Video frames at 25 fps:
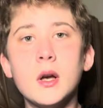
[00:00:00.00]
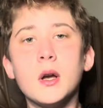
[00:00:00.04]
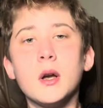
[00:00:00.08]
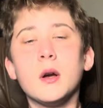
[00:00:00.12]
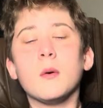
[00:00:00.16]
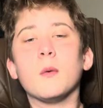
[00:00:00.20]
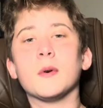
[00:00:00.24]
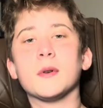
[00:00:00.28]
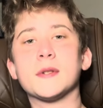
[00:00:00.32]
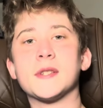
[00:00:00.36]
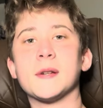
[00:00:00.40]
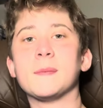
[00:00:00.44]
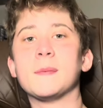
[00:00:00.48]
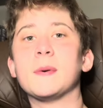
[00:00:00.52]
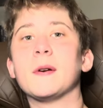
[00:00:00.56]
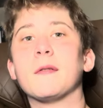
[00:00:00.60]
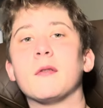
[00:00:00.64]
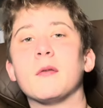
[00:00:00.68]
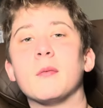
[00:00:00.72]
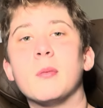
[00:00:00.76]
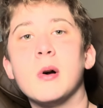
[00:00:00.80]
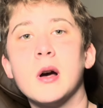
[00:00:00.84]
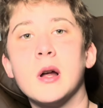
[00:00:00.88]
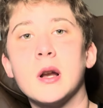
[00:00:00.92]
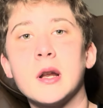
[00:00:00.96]
What's up,
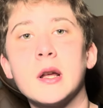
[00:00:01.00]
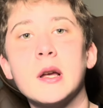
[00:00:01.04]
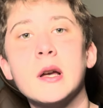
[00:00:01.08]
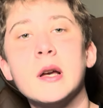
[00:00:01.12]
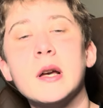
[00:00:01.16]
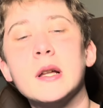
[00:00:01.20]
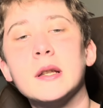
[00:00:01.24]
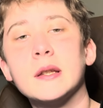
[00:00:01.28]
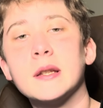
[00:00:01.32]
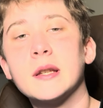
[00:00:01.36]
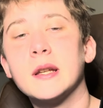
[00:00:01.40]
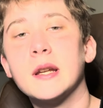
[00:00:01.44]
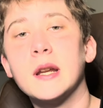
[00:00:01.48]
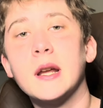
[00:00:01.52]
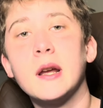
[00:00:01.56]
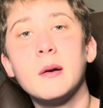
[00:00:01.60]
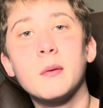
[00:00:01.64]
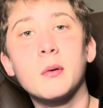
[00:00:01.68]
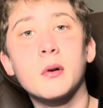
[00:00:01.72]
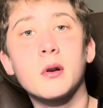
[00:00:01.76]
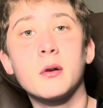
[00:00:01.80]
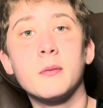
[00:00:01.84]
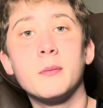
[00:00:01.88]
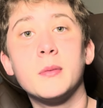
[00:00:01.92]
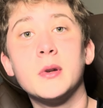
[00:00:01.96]
everybody? Today
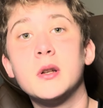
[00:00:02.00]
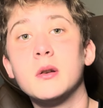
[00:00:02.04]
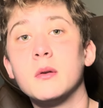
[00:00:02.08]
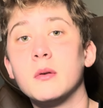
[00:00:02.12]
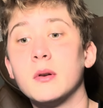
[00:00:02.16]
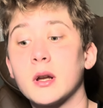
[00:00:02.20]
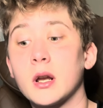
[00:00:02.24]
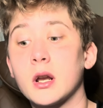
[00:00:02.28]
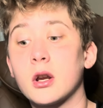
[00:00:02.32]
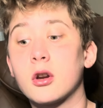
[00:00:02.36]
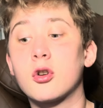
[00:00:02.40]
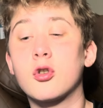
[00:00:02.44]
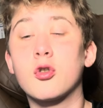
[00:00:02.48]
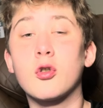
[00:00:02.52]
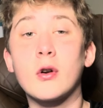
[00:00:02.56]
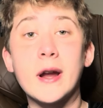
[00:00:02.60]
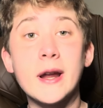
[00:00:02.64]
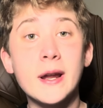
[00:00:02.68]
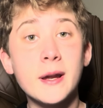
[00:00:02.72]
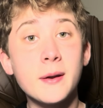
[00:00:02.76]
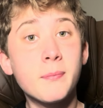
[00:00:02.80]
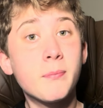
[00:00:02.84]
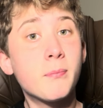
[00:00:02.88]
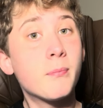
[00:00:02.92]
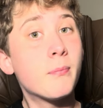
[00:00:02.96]
we're going to be doing a
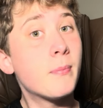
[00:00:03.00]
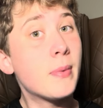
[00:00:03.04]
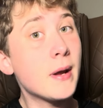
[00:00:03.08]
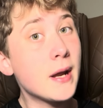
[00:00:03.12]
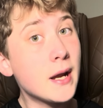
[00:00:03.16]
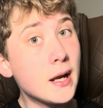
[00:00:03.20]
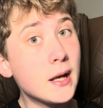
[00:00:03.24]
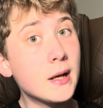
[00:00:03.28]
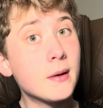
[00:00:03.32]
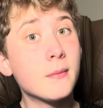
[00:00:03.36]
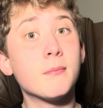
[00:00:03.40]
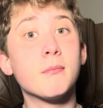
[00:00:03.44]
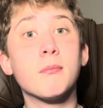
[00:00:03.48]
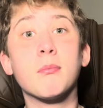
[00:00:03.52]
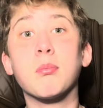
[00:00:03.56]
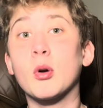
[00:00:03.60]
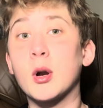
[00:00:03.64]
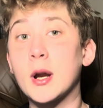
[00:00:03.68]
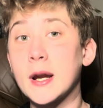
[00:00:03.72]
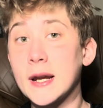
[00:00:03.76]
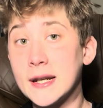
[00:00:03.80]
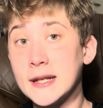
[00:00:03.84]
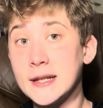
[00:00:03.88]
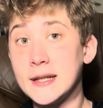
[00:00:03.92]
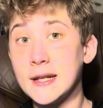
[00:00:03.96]
crankbait
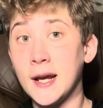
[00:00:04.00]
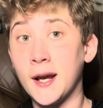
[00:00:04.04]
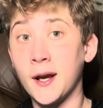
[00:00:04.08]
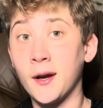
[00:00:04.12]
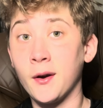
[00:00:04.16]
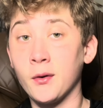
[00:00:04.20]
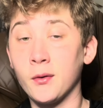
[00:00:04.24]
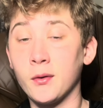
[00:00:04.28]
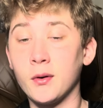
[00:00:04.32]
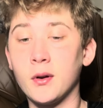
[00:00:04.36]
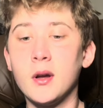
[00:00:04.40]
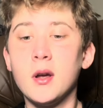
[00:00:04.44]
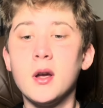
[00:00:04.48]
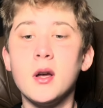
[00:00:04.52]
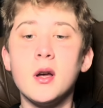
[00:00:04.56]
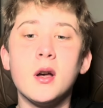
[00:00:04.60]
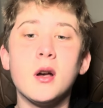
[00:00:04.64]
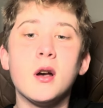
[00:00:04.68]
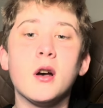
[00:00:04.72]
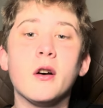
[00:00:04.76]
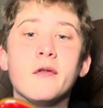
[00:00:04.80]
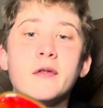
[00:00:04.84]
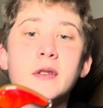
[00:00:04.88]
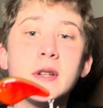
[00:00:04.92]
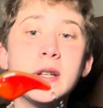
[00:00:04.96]
breakdown
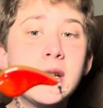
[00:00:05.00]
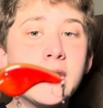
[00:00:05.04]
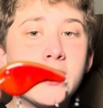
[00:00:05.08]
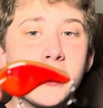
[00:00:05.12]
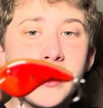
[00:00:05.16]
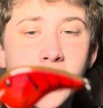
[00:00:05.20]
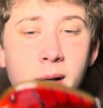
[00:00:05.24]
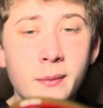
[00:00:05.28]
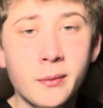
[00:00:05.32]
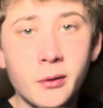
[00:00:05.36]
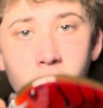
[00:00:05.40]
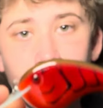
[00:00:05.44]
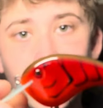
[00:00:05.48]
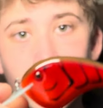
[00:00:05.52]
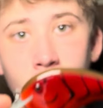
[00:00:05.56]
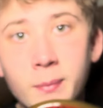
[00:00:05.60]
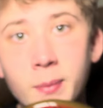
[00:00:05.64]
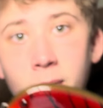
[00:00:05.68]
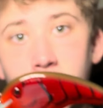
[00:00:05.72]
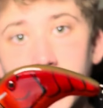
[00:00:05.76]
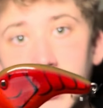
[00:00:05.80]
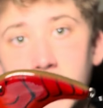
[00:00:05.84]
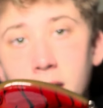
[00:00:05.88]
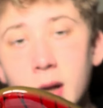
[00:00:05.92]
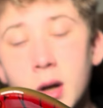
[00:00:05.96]
of each type of
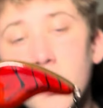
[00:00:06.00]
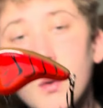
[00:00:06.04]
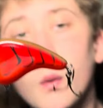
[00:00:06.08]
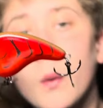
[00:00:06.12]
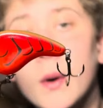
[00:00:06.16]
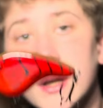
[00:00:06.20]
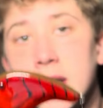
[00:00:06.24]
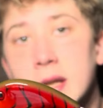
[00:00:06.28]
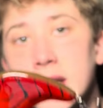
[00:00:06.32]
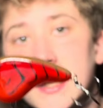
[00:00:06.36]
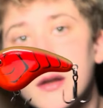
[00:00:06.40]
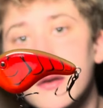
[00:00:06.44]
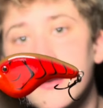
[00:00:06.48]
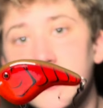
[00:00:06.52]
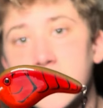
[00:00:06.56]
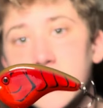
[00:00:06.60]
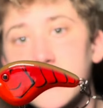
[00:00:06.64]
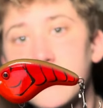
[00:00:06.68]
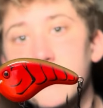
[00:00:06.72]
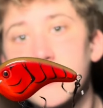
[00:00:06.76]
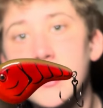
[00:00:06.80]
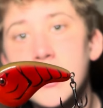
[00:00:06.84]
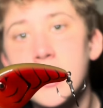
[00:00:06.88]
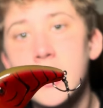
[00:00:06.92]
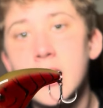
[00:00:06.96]
crankbait, when to use
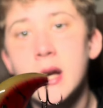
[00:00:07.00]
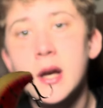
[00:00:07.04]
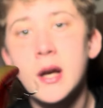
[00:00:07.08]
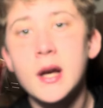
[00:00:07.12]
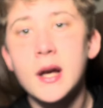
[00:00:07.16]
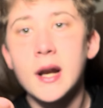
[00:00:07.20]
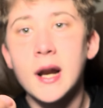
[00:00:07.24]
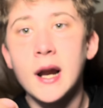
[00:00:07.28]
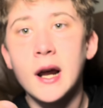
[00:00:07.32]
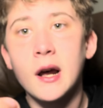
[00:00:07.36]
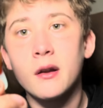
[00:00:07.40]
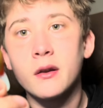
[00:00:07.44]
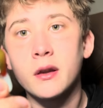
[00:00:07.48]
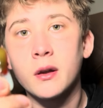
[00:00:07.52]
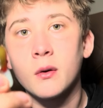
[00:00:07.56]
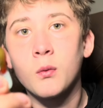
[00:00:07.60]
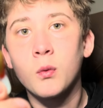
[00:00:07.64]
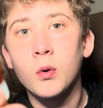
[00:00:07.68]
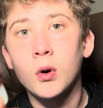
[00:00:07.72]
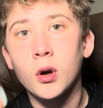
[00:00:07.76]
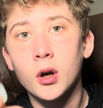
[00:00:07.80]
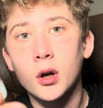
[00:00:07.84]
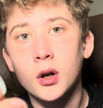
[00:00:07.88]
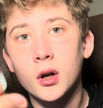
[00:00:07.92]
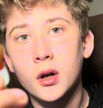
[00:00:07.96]
them, and how they
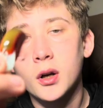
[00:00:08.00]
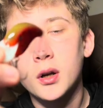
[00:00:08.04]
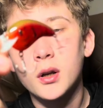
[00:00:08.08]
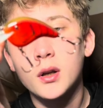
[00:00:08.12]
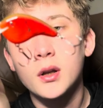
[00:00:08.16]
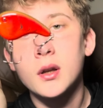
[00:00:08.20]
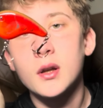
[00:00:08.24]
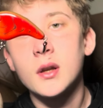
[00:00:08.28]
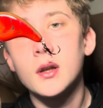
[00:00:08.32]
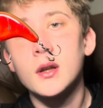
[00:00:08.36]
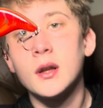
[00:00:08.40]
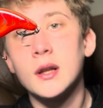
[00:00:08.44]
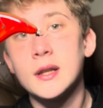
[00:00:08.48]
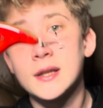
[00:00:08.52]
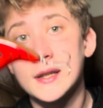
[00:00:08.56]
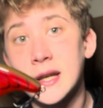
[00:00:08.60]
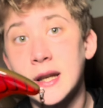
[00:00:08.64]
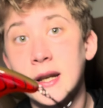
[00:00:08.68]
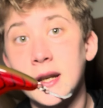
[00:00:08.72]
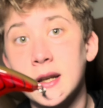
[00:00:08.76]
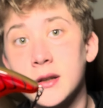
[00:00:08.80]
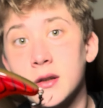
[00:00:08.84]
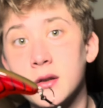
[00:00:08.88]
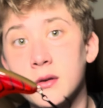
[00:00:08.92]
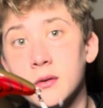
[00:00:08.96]
work. Let's
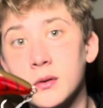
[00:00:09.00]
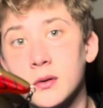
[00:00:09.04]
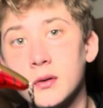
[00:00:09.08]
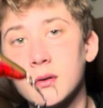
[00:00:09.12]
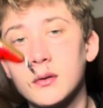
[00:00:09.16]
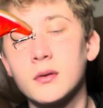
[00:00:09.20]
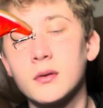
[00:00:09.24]
get into it.